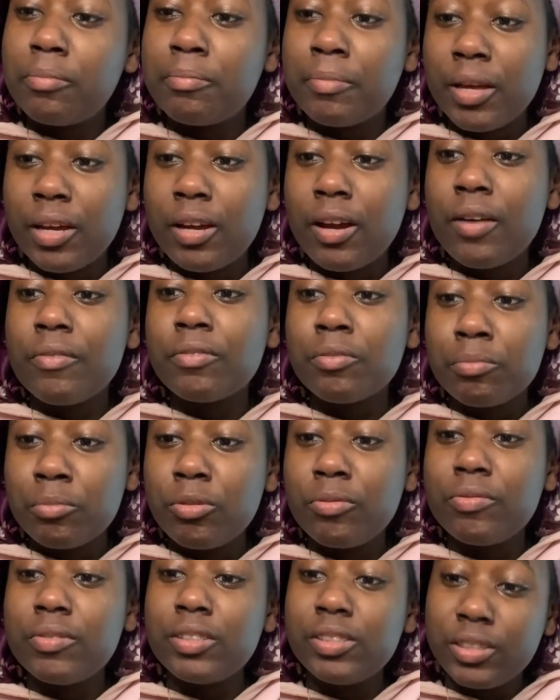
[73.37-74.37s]
makeup
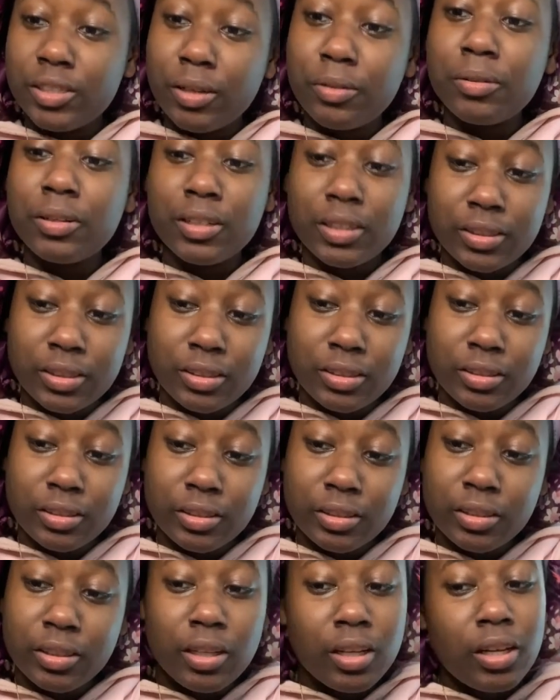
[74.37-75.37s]
removing gel
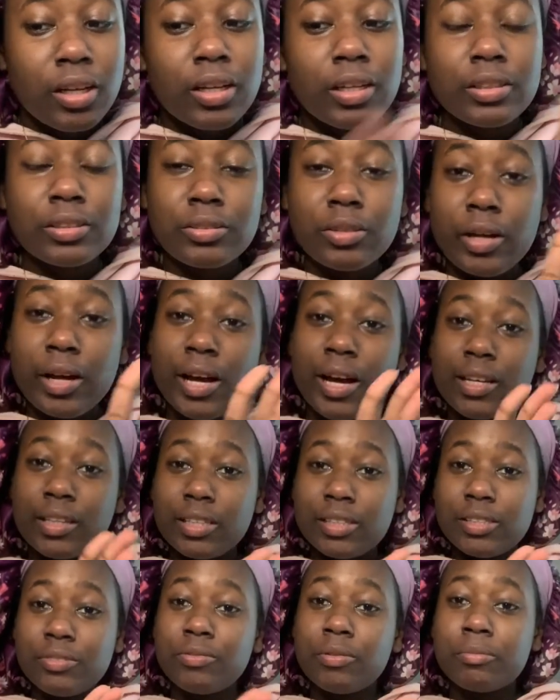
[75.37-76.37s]
cleanser so i got
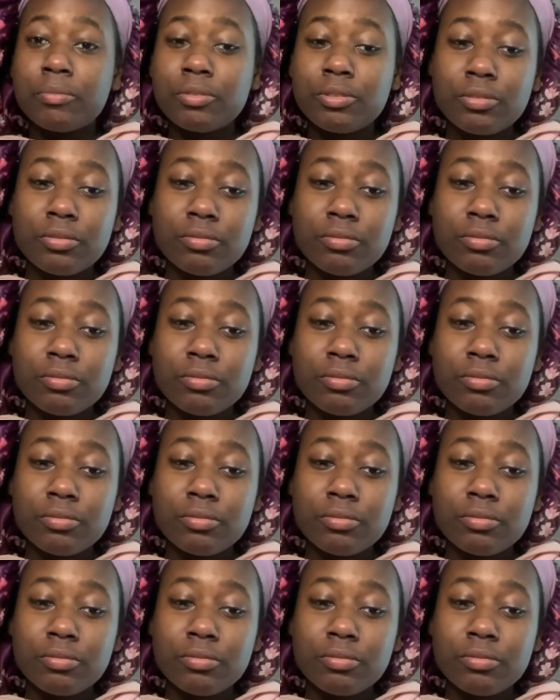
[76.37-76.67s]
this from,